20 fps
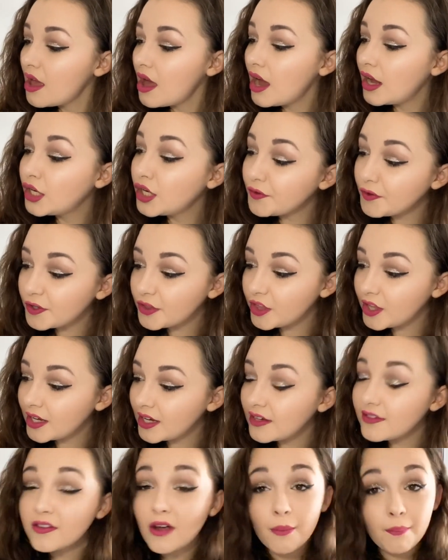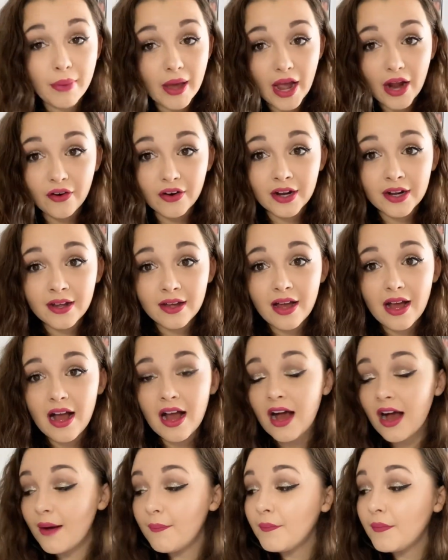Another thing is comparing.
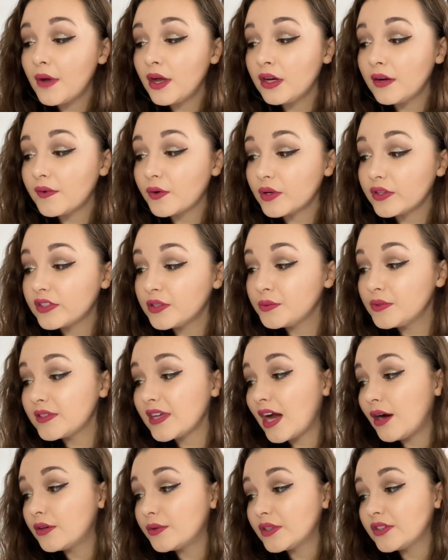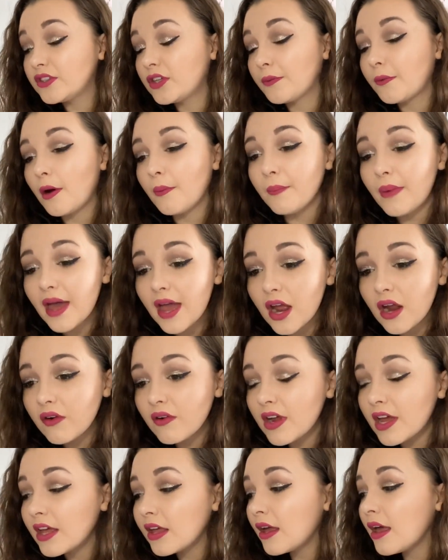Um, another question was how do I stop
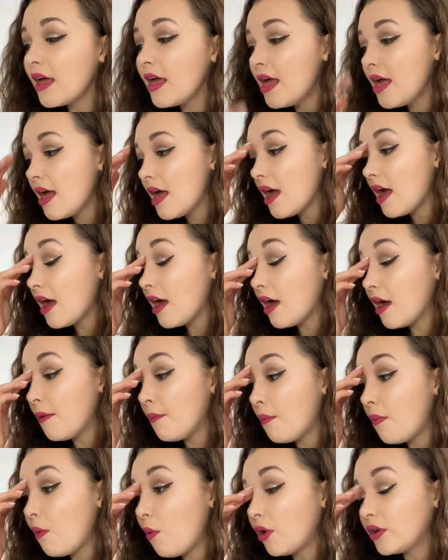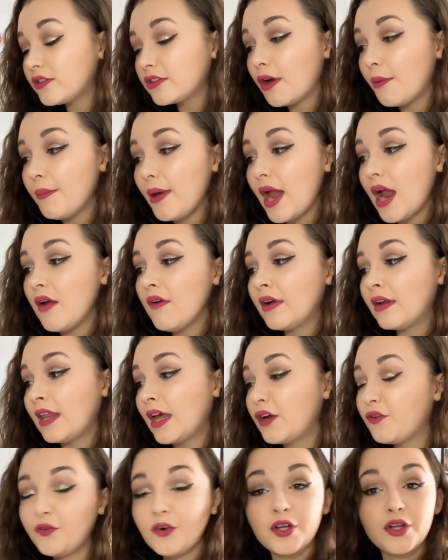comparing? Um, what's comparing
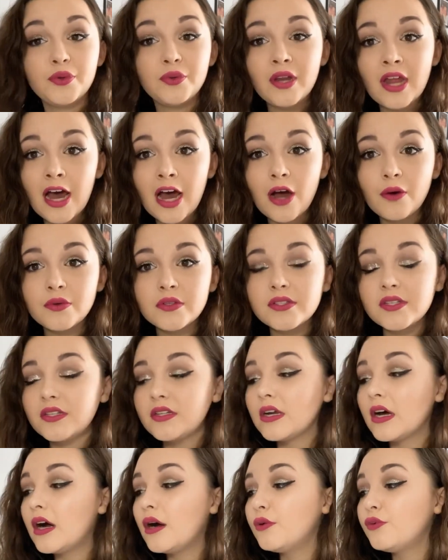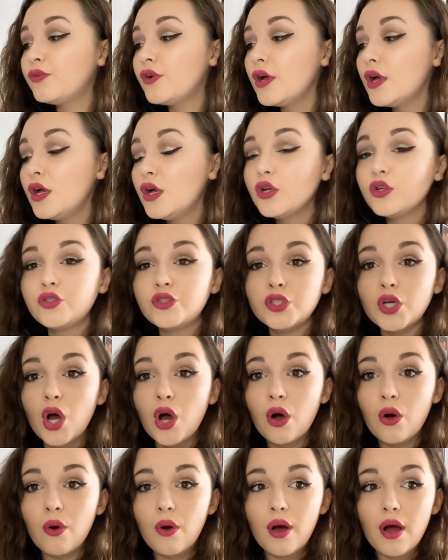like for you now and stuff?
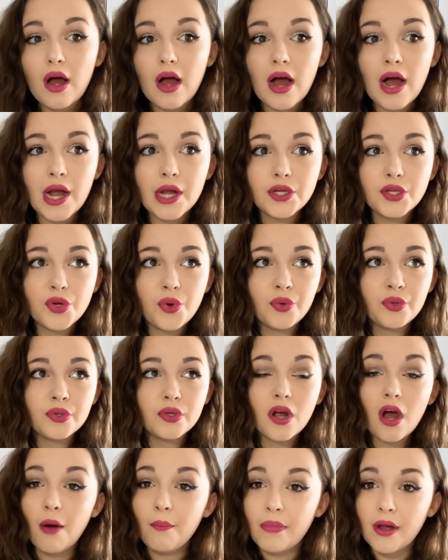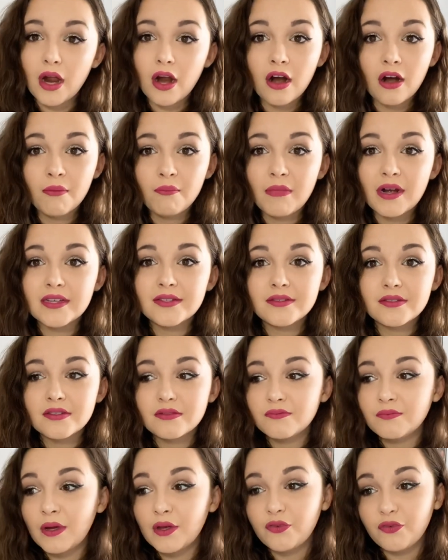So I don't compare my,
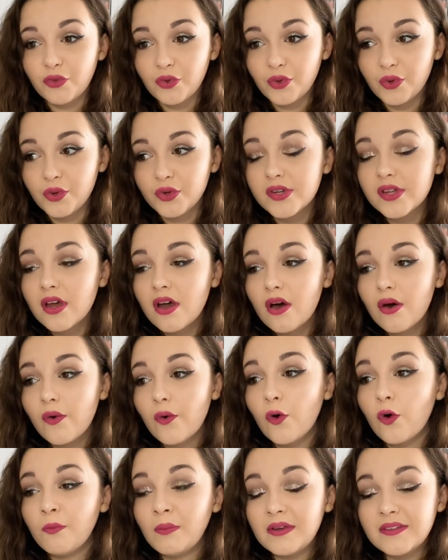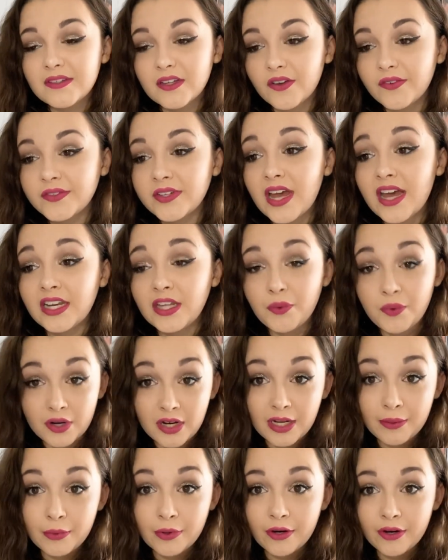my food or myself to anyone
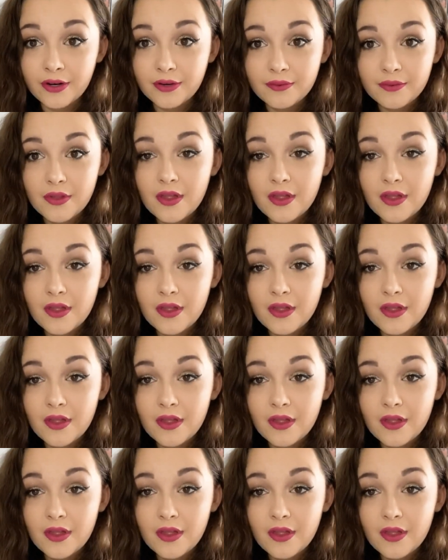anymore